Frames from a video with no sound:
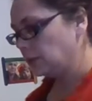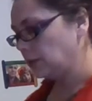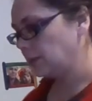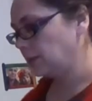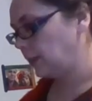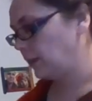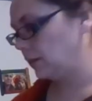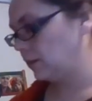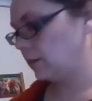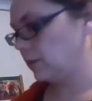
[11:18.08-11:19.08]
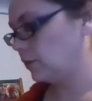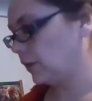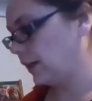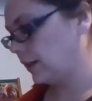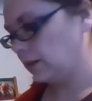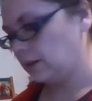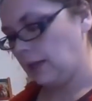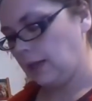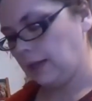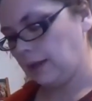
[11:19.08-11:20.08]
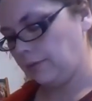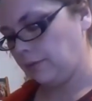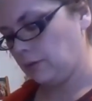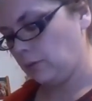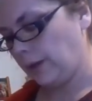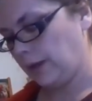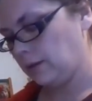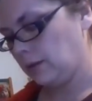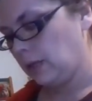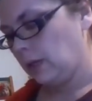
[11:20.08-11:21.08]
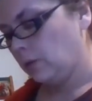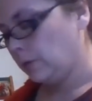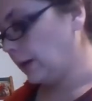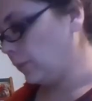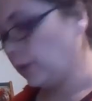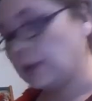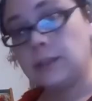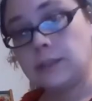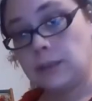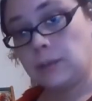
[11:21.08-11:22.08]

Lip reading: going to sit here and they're going to dry out and hang out for a little while. When I'm ready to start